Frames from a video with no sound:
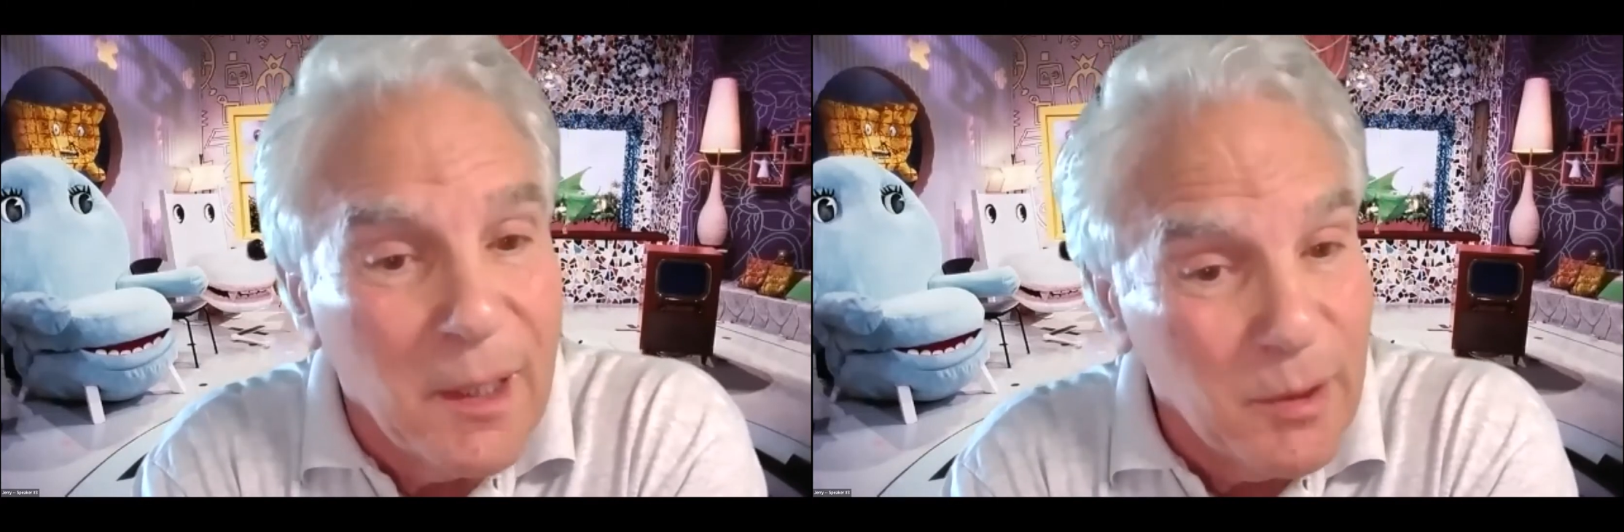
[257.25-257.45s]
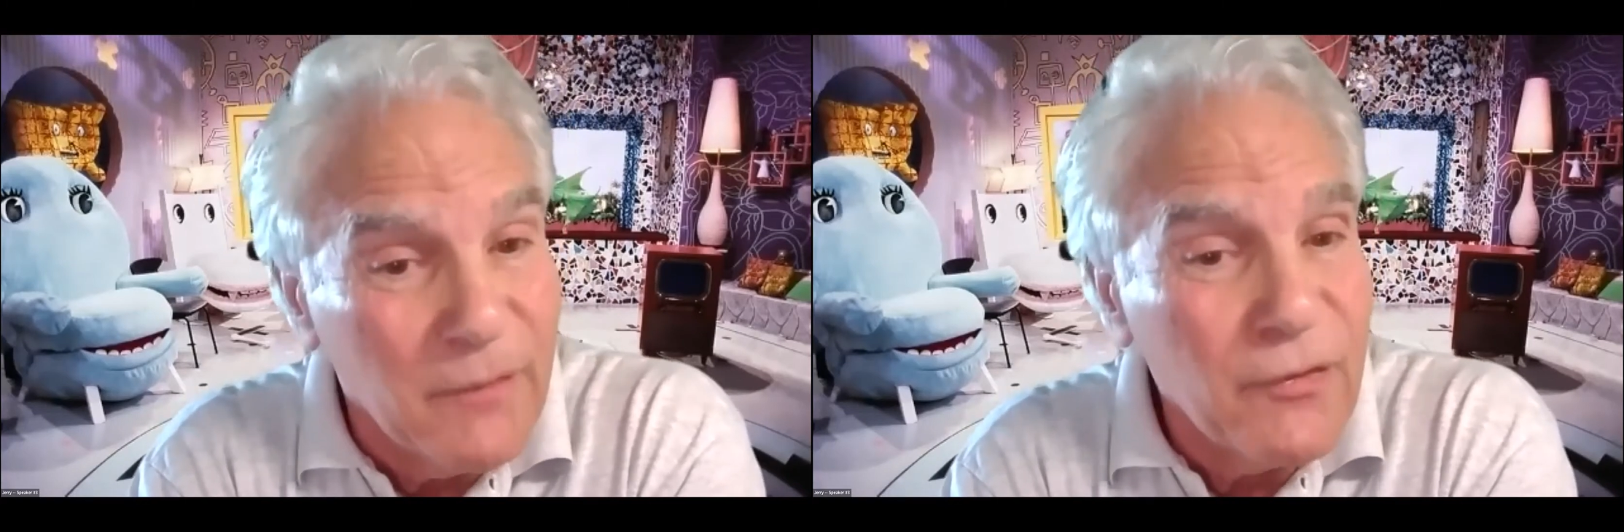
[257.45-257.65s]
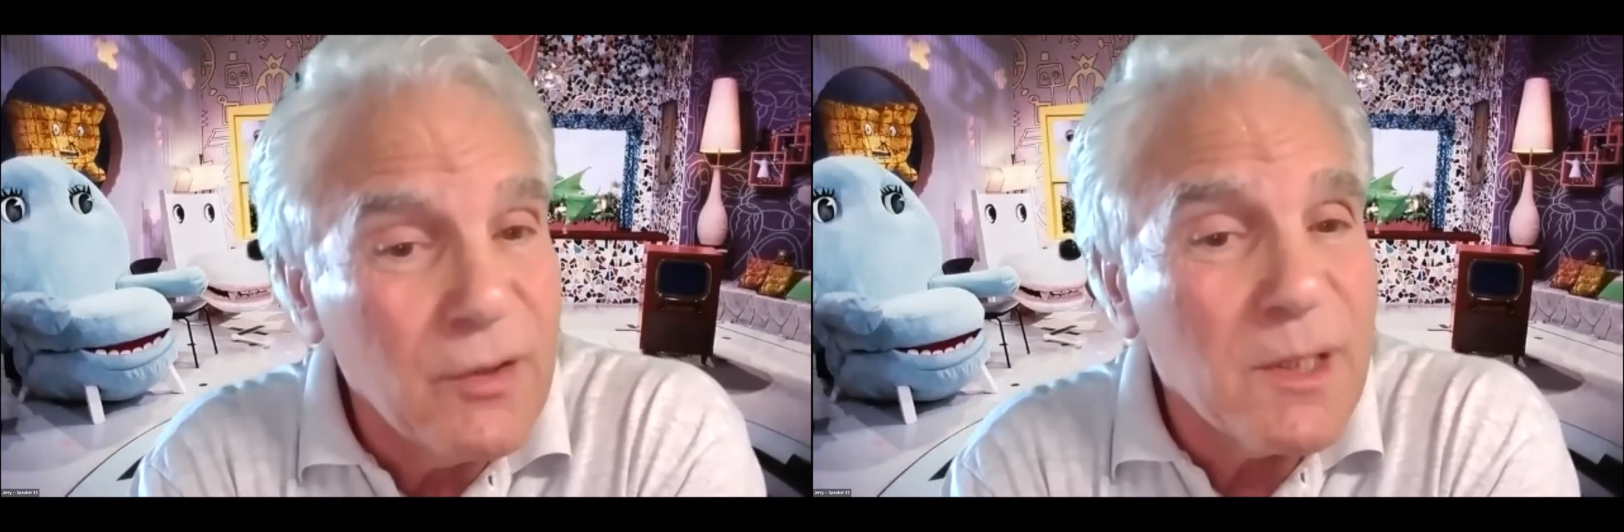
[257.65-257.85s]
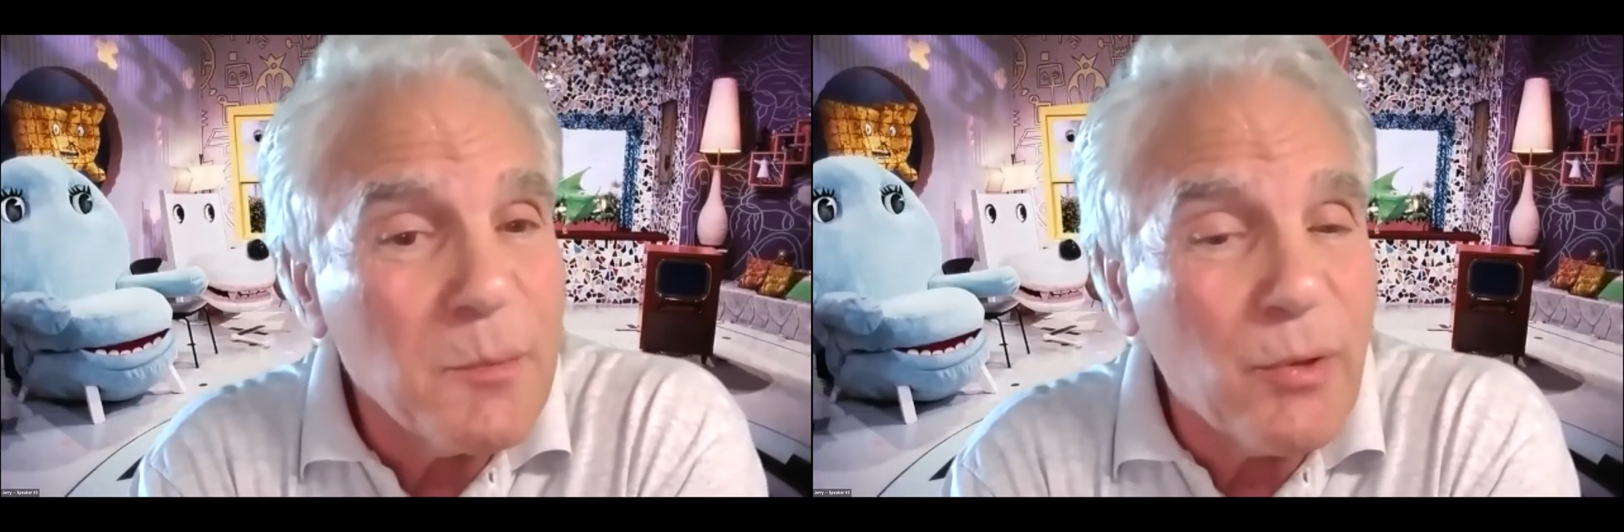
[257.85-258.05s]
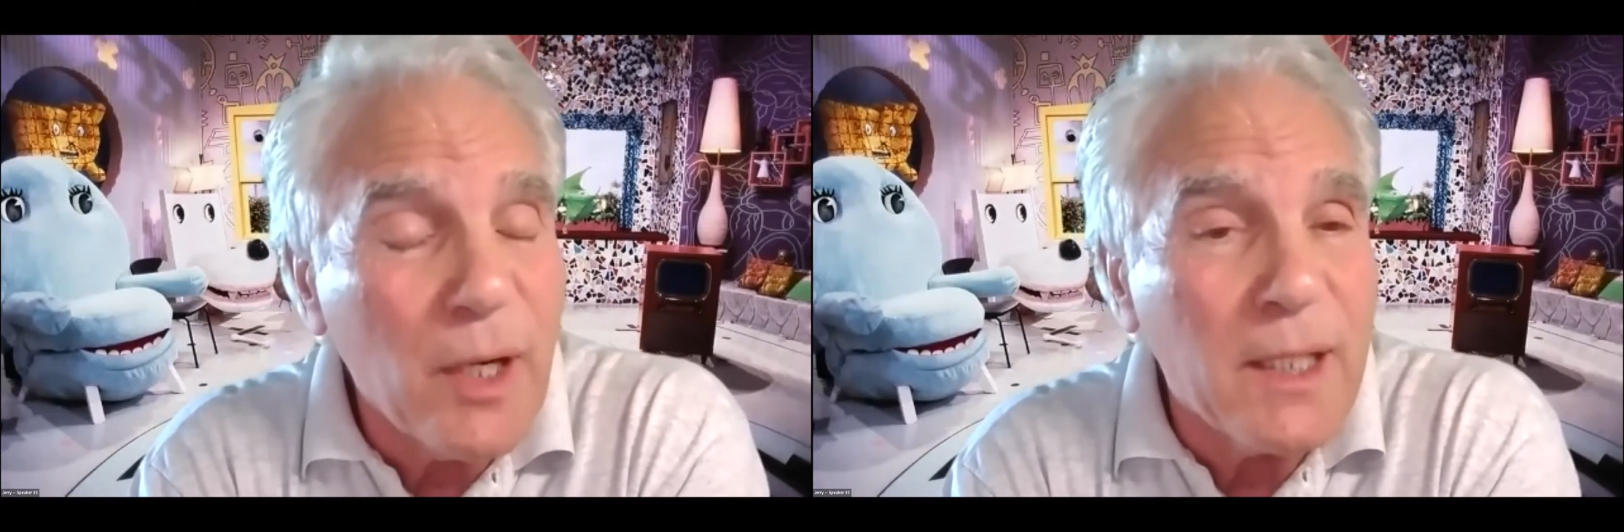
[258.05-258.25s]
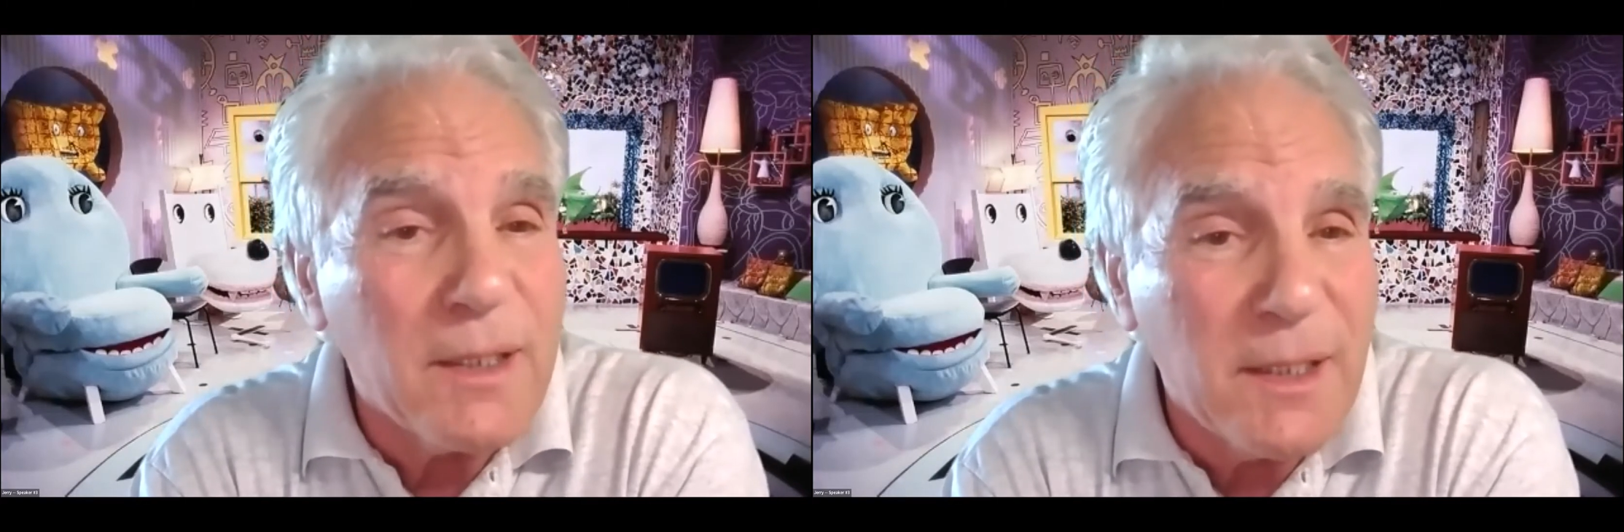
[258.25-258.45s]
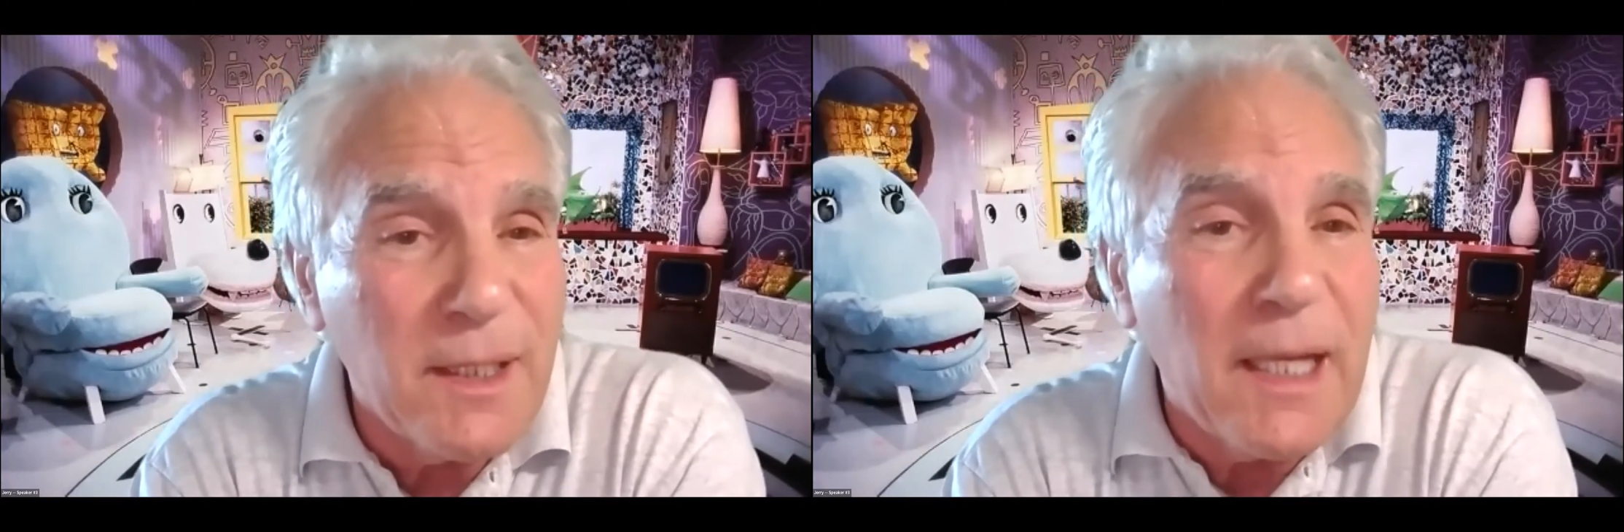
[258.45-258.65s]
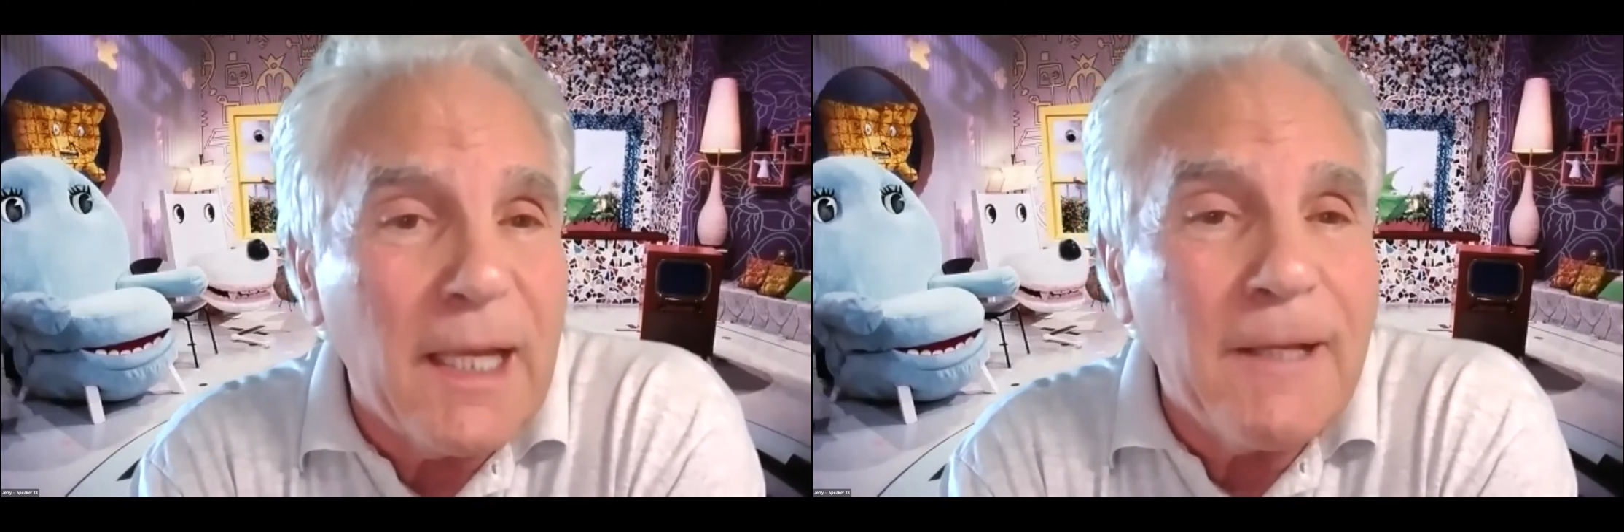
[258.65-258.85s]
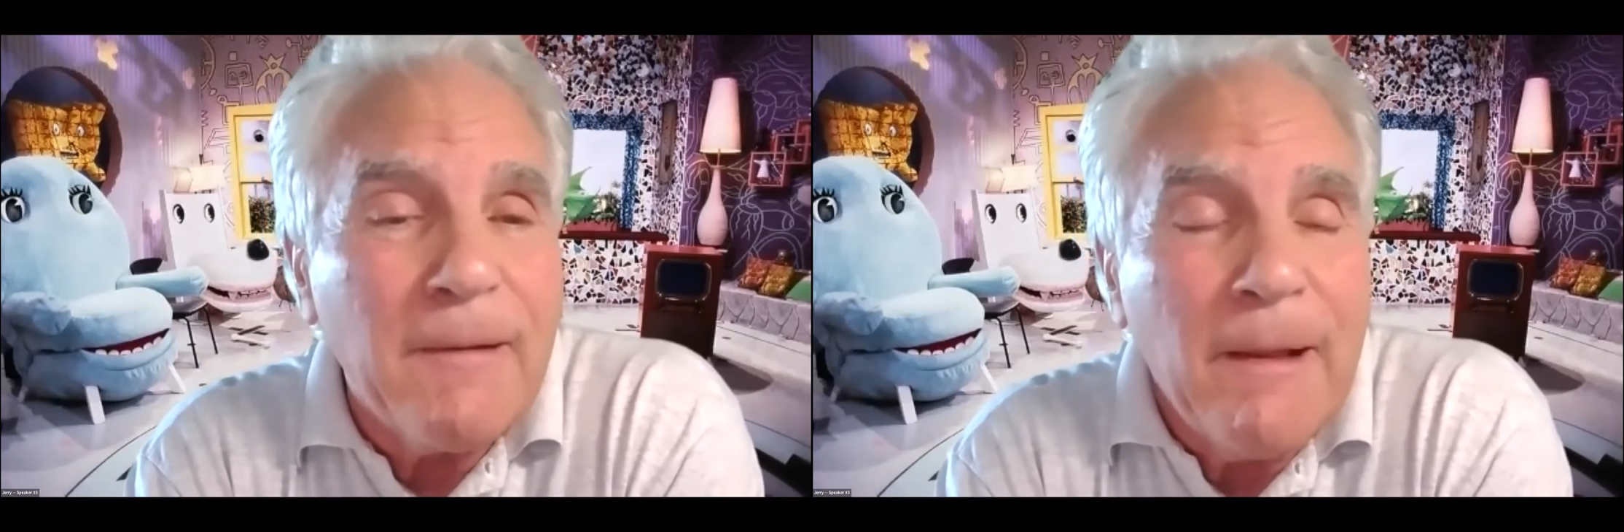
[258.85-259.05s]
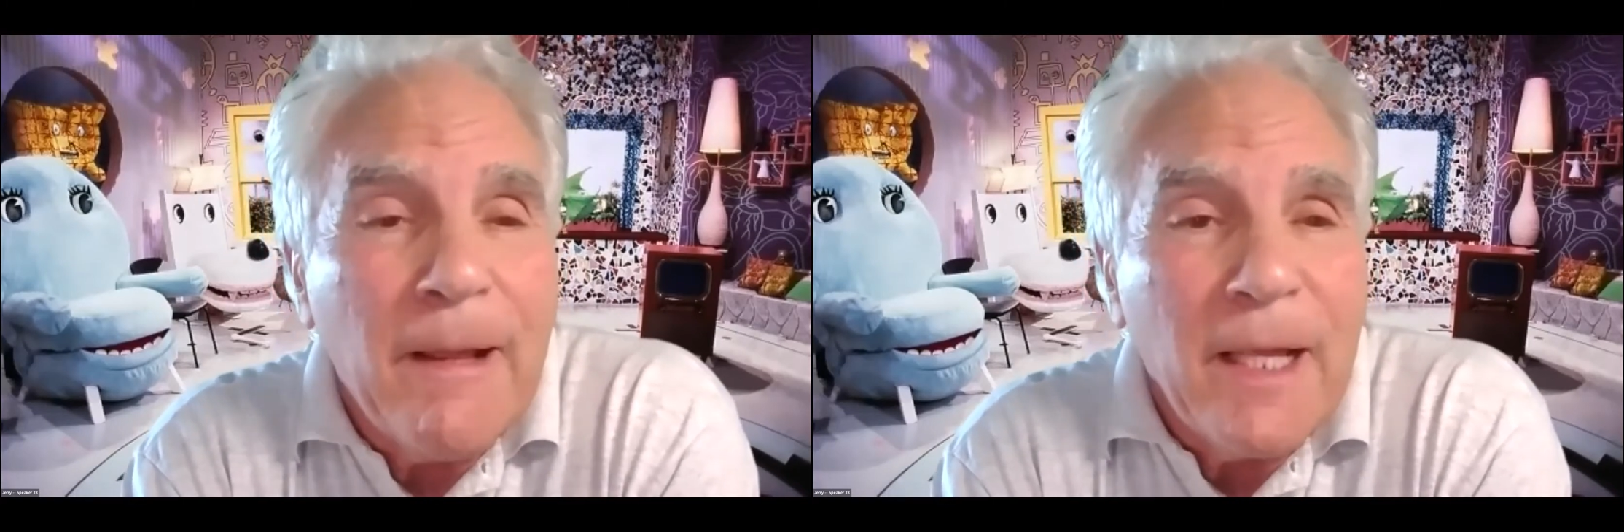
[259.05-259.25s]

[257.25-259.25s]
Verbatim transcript: But if you see Brian today,